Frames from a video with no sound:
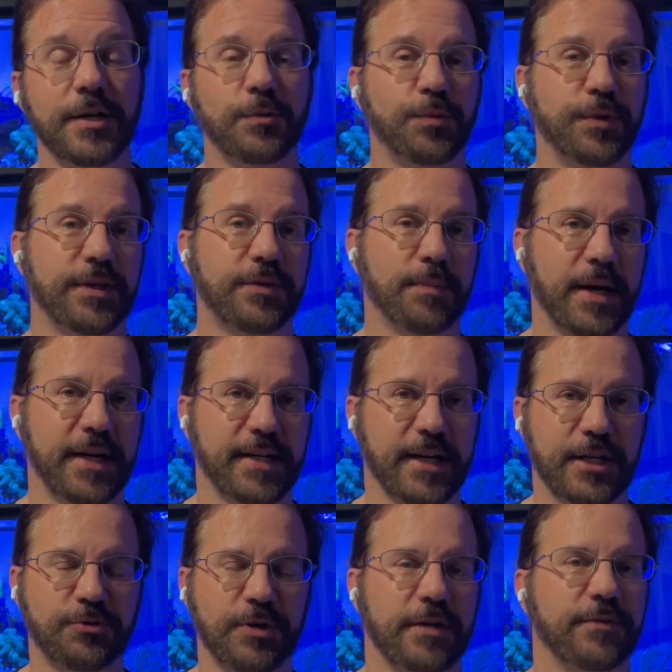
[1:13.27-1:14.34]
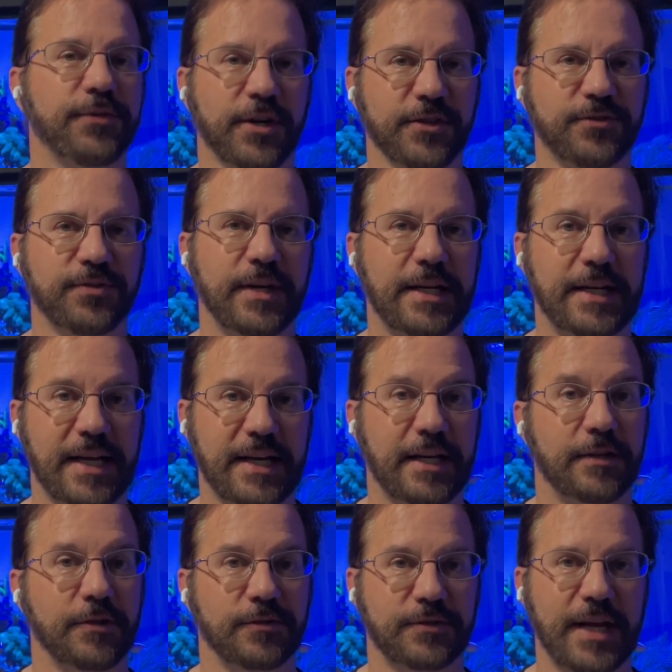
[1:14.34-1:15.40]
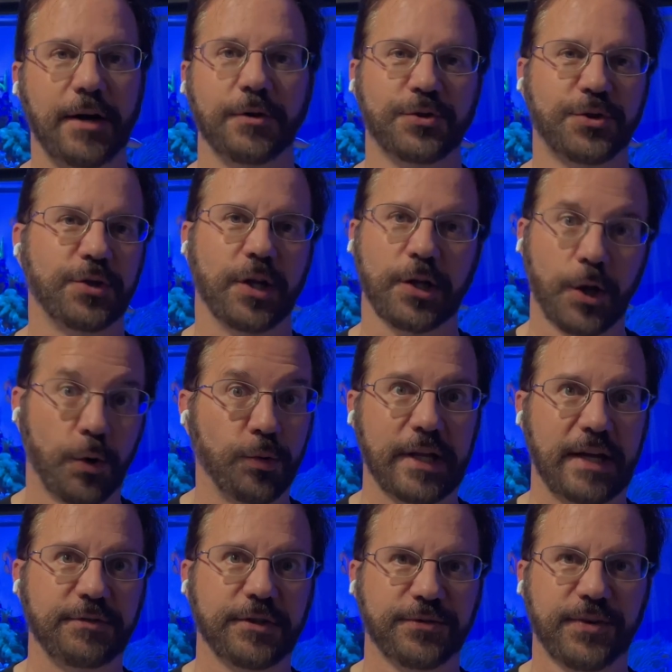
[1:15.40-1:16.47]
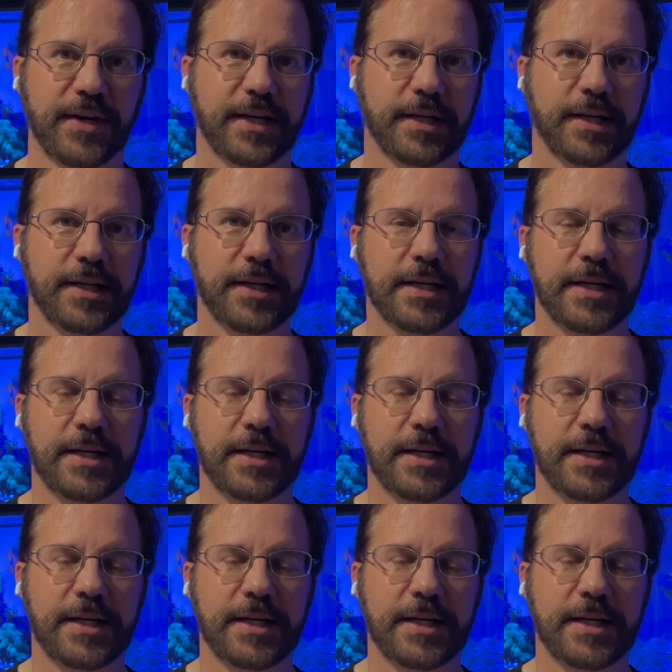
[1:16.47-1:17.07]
with my nitrate and phosphate getting down to the low levels finally.